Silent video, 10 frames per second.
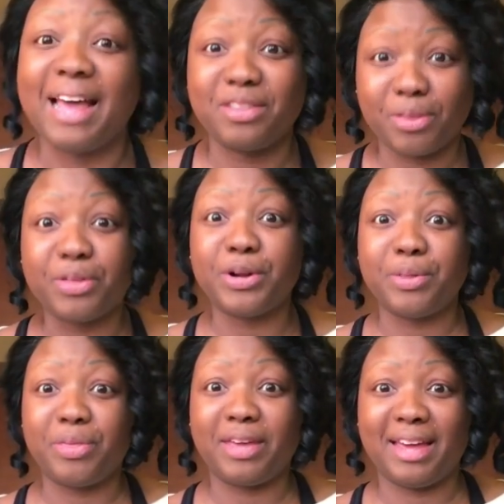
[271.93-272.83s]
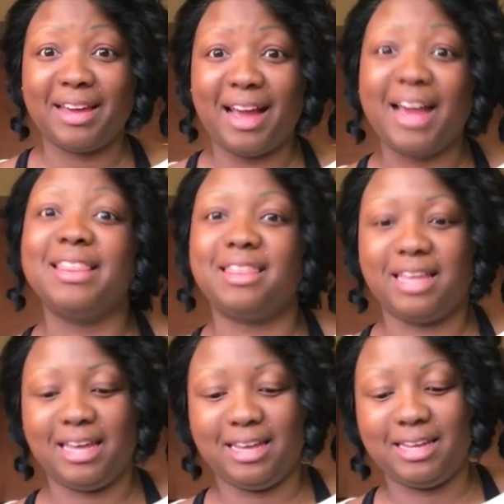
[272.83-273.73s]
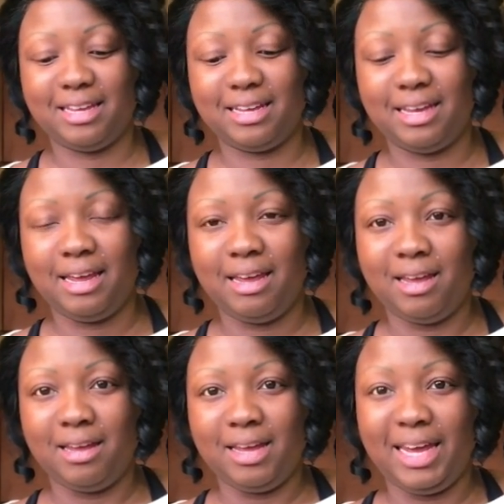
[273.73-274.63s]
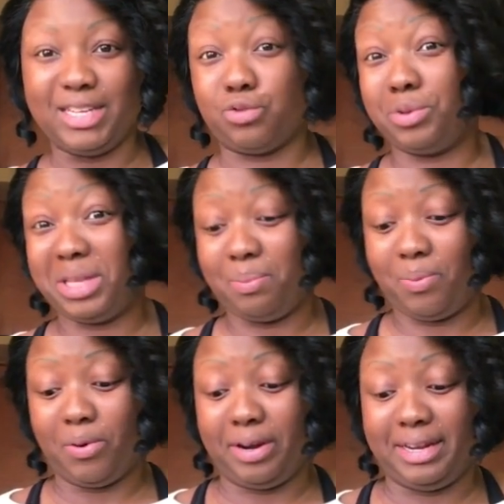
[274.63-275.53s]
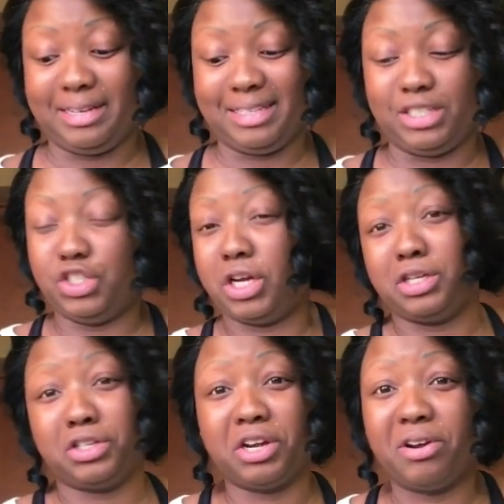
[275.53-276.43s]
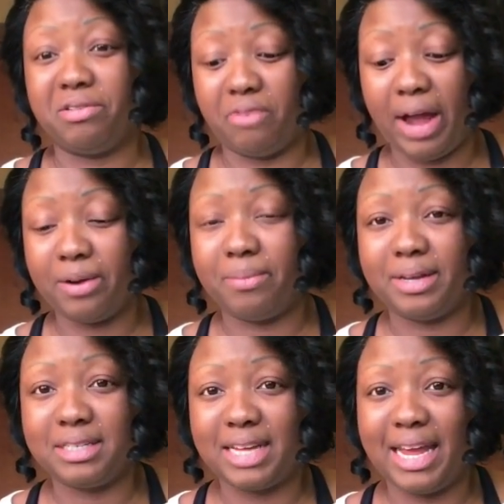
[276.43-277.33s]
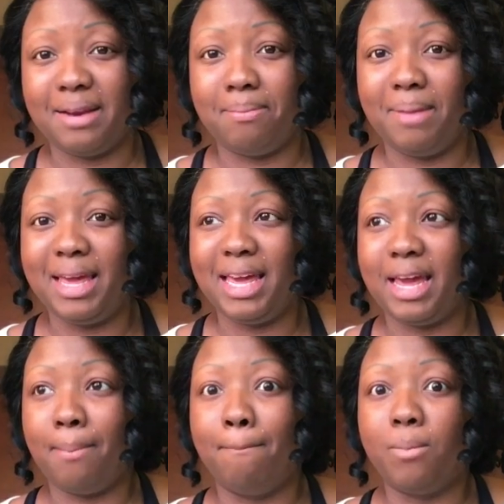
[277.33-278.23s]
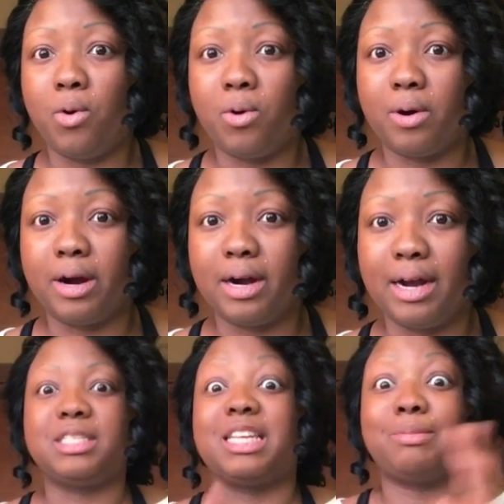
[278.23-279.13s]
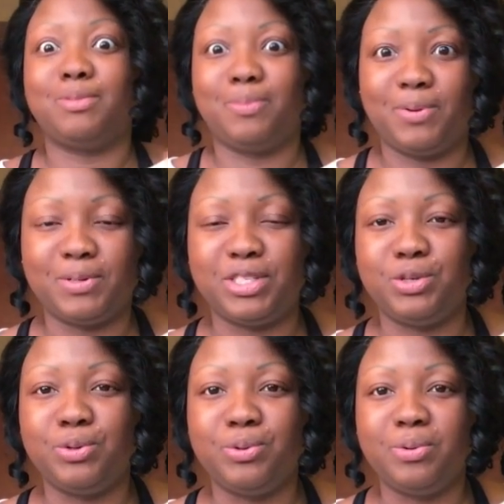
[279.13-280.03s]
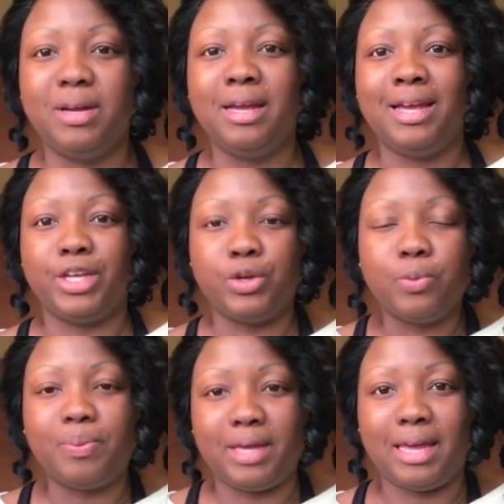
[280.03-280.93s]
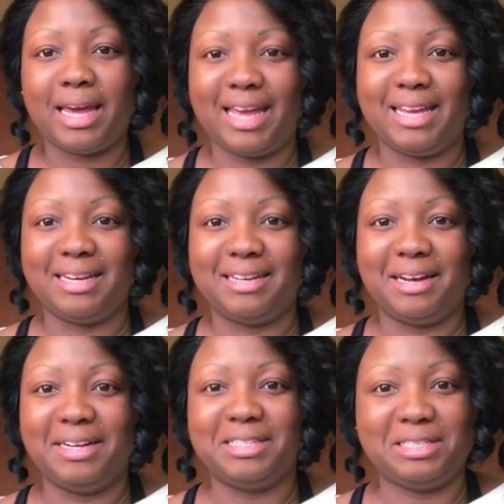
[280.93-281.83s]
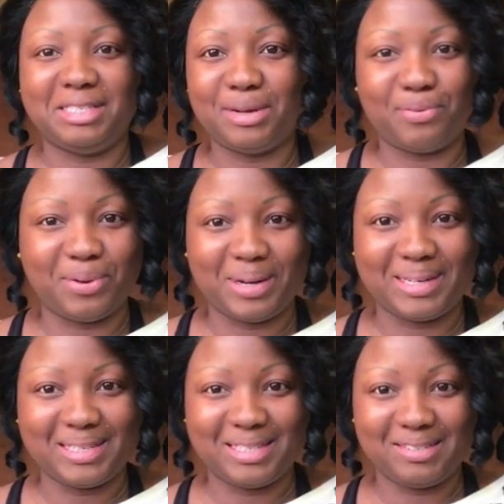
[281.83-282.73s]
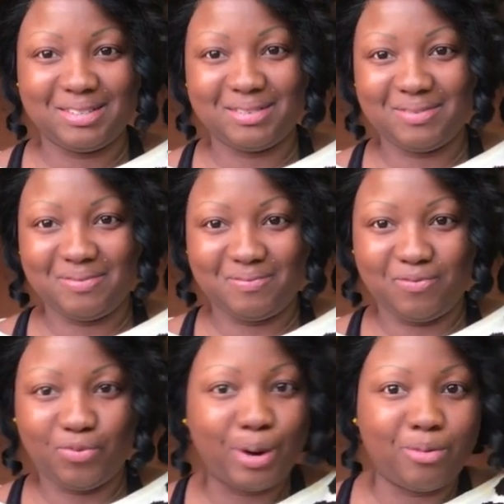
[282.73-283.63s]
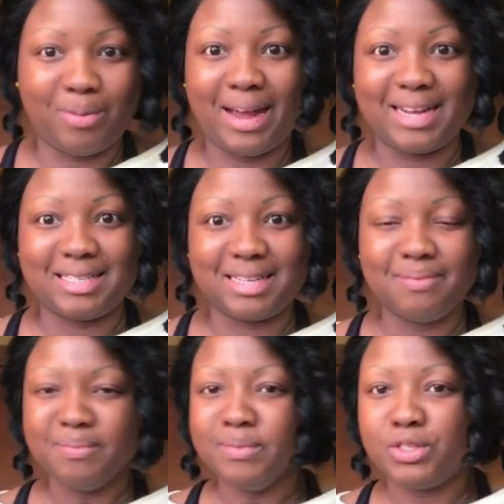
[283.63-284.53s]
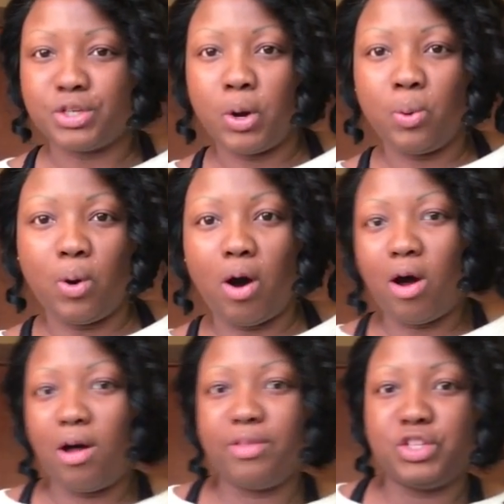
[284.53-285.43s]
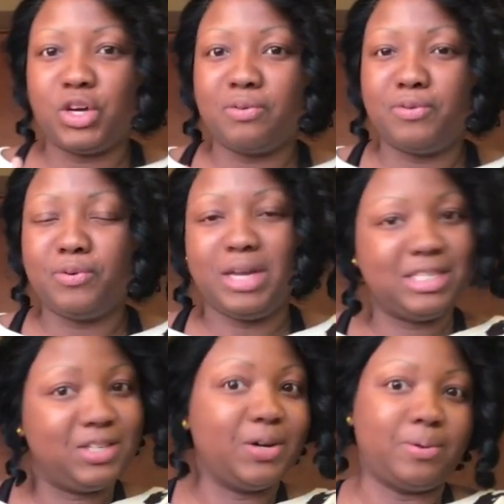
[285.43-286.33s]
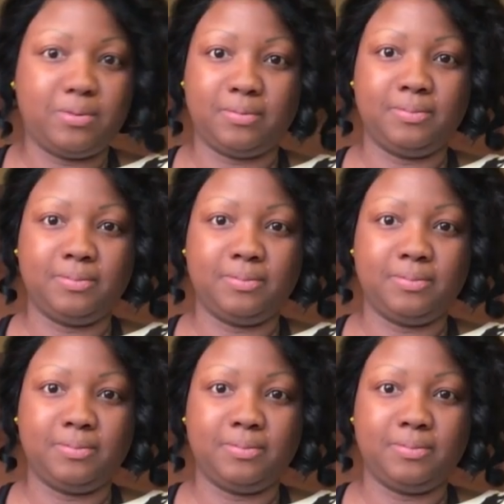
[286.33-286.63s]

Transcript: the third thing I think is really important is changing your environment and making it more susceptible to you being in a different frame of mind. So all the junk food needs to go.